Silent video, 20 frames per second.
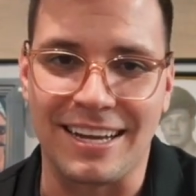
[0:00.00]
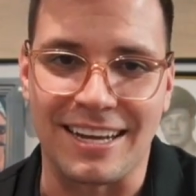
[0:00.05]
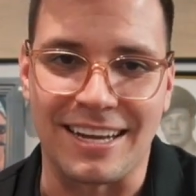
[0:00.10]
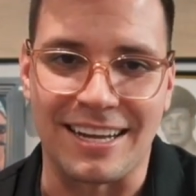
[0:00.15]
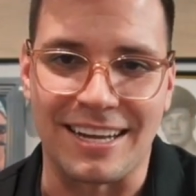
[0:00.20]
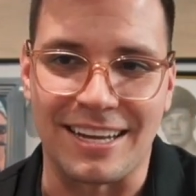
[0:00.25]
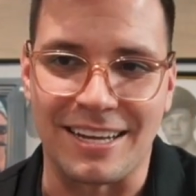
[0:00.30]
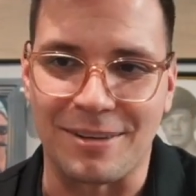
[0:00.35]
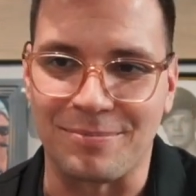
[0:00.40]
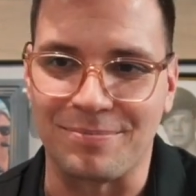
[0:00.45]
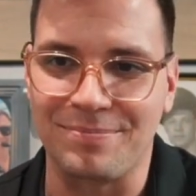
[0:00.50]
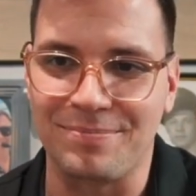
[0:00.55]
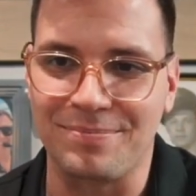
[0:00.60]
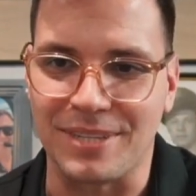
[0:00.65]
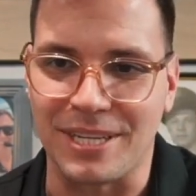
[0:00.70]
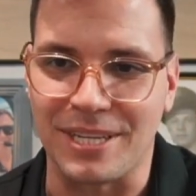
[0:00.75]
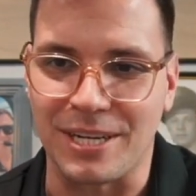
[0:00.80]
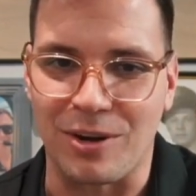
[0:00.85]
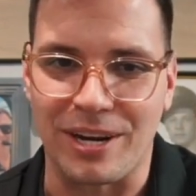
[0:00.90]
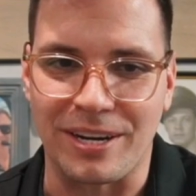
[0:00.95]

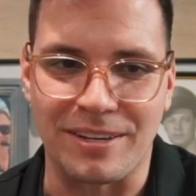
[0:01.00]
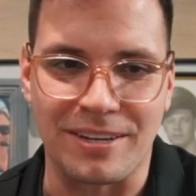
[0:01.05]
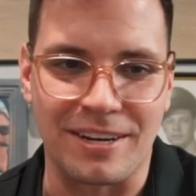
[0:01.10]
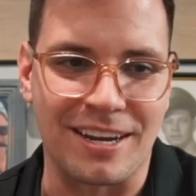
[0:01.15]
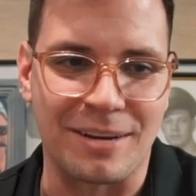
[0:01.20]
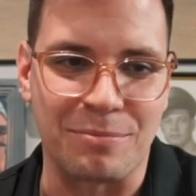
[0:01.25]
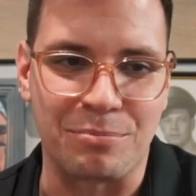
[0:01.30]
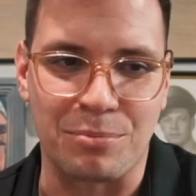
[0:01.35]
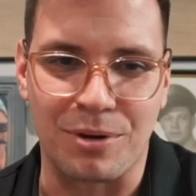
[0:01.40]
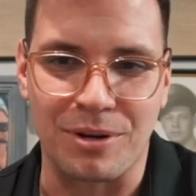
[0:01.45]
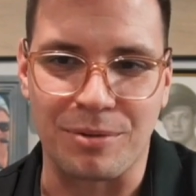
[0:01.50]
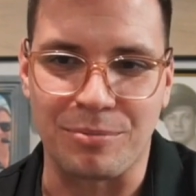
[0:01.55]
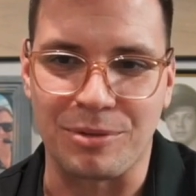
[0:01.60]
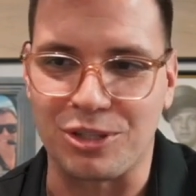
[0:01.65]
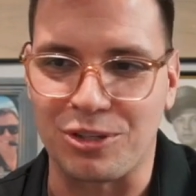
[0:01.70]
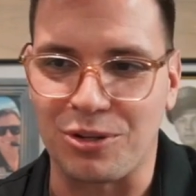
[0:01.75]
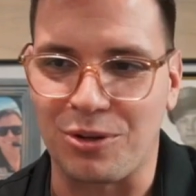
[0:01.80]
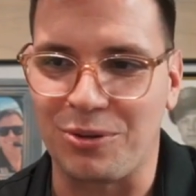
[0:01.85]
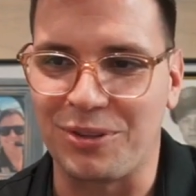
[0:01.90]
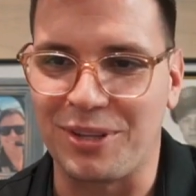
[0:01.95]
I pretty
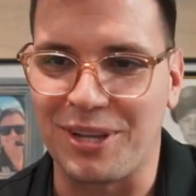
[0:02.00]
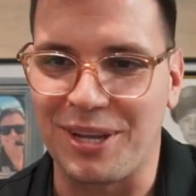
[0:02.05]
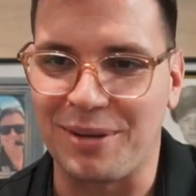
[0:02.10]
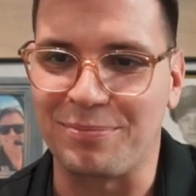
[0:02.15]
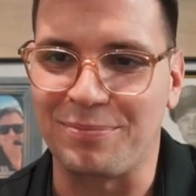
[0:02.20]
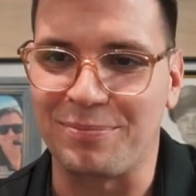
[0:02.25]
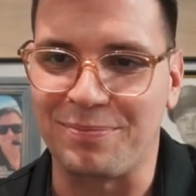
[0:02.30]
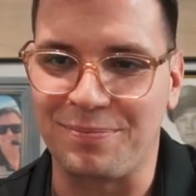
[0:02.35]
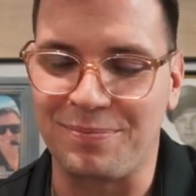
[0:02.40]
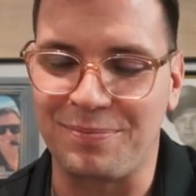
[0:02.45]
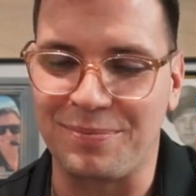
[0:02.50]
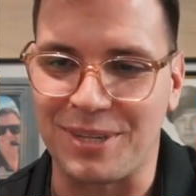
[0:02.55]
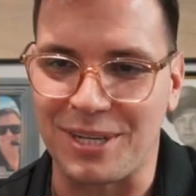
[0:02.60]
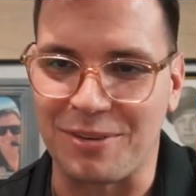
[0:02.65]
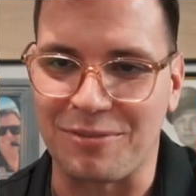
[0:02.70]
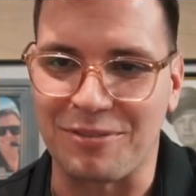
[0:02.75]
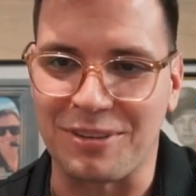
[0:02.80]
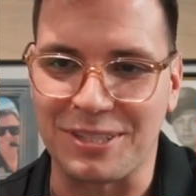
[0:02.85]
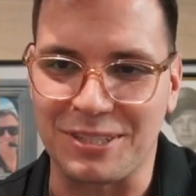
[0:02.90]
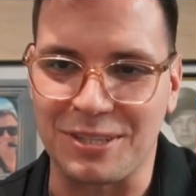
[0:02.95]
much told them,
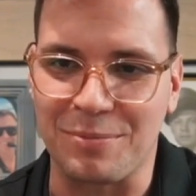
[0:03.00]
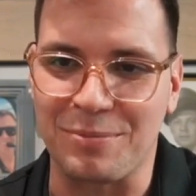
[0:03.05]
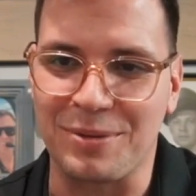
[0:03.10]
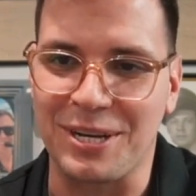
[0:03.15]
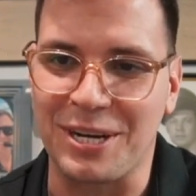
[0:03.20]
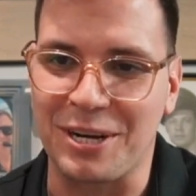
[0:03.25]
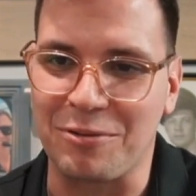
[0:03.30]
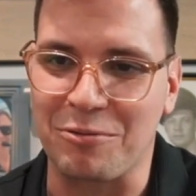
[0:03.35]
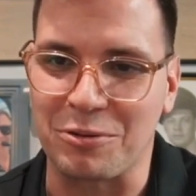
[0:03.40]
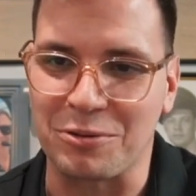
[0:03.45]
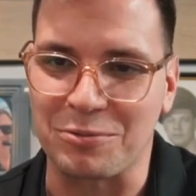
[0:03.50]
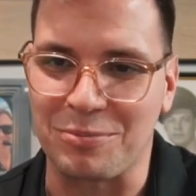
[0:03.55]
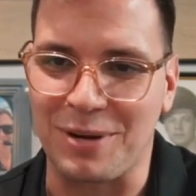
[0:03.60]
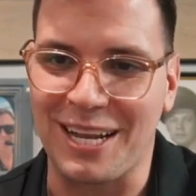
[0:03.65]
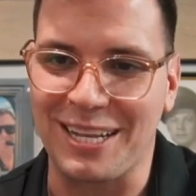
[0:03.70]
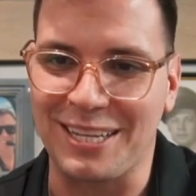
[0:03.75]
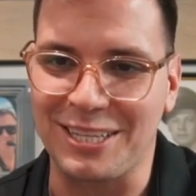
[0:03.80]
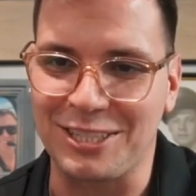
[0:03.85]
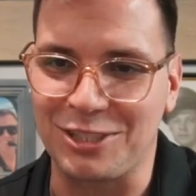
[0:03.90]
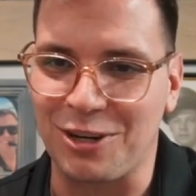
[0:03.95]
if they send me to Air Force
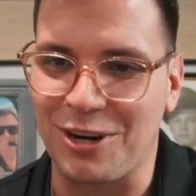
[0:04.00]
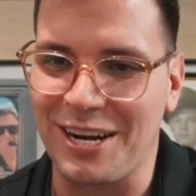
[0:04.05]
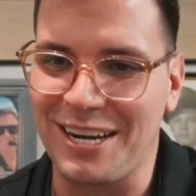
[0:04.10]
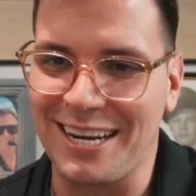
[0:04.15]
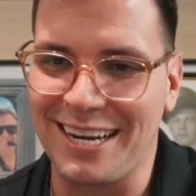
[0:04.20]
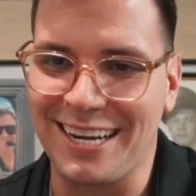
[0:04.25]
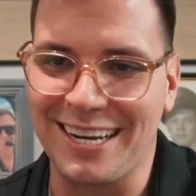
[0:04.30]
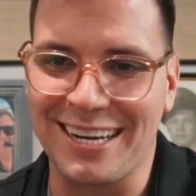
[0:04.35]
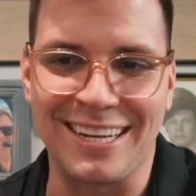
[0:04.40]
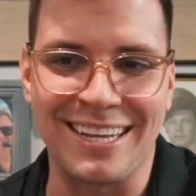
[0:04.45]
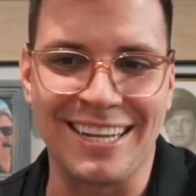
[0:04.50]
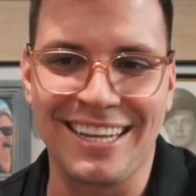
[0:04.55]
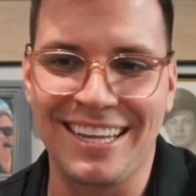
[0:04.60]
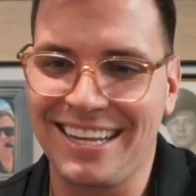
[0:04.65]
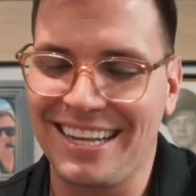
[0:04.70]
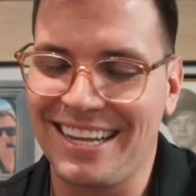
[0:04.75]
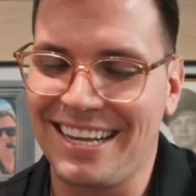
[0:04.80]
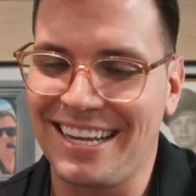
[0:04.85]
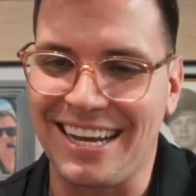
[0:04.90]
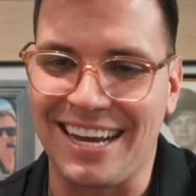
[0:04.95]
pilot training,
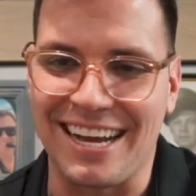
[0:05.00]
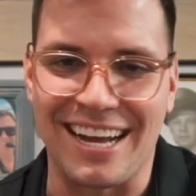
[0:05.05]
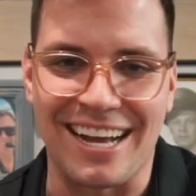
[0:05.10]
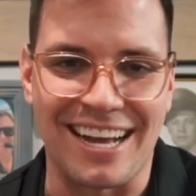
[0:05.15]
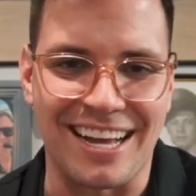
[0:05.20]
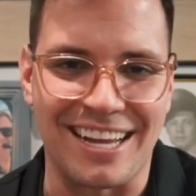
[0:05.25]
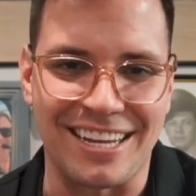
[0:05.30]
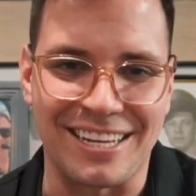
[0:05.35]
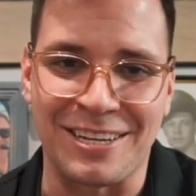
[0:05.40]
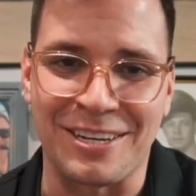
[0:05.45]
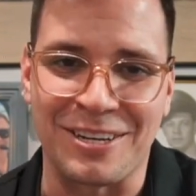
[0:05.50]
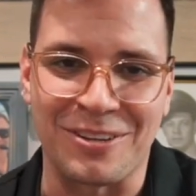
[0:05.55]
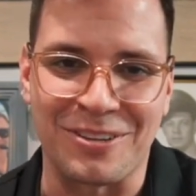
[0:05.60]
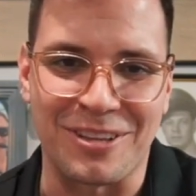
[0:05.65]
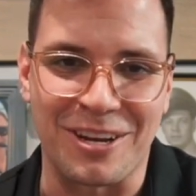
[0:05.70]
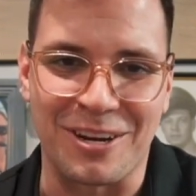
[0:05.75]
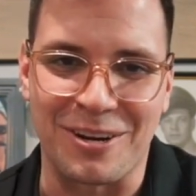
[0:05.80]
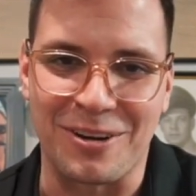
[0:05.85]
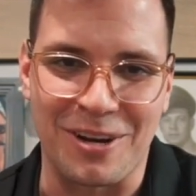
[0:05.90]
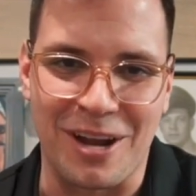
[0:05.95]

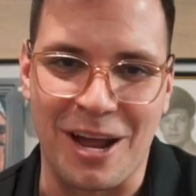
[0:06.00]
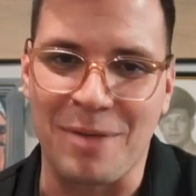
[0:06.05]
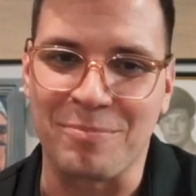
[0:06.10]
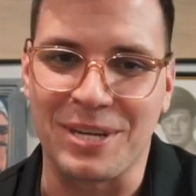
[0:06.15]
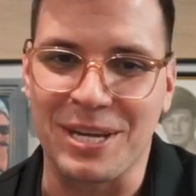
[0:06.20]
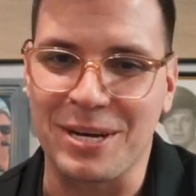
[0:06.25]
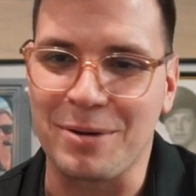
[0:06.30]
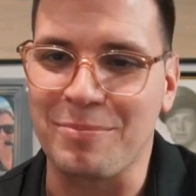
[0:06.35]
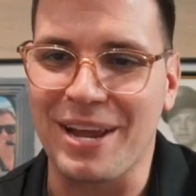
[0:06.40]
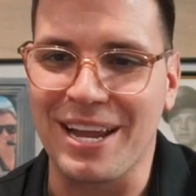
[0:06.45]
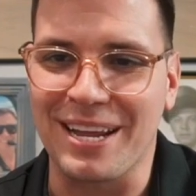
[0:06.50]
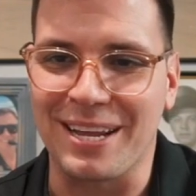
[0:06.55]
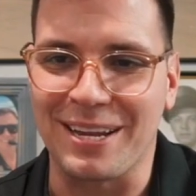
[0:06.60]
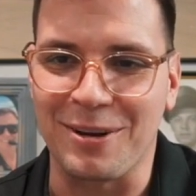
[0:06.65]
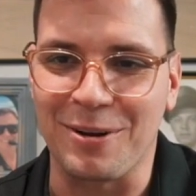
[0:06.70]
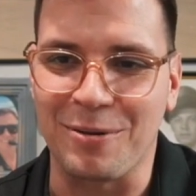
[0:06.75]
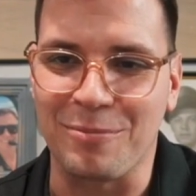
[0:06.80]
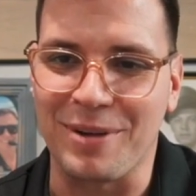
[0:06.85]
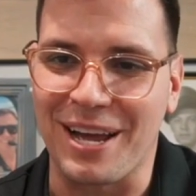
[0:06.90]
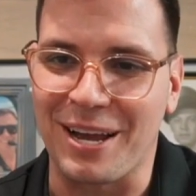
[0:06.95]
I'm going to make it
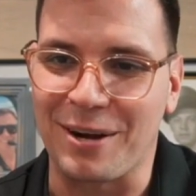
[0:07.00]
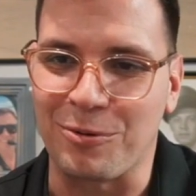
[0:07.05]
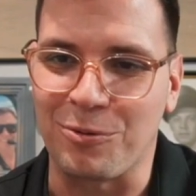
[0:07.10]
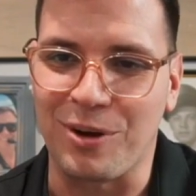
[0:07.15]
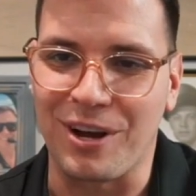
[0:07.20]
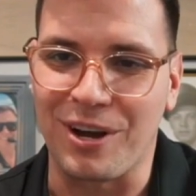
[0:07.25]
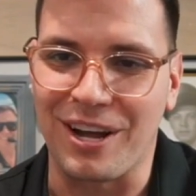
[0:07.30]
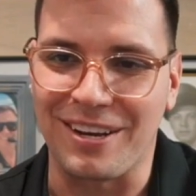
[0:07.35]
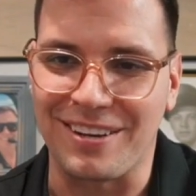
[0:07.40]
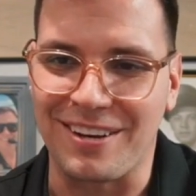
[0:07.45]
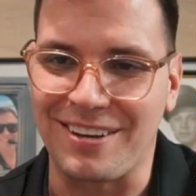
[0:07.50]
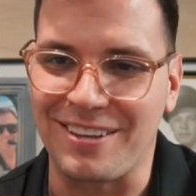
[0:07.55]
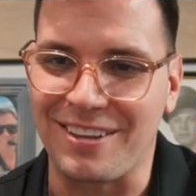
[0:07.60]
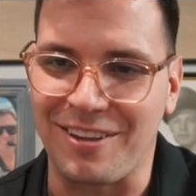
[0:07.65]
no matter what.